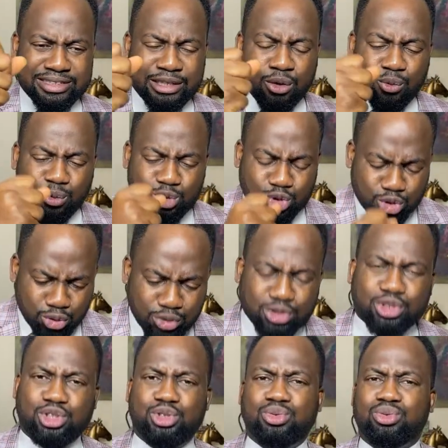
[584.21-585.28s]
will
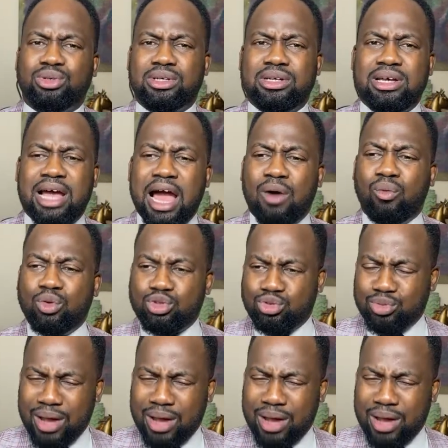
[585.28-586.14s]
trust you and want to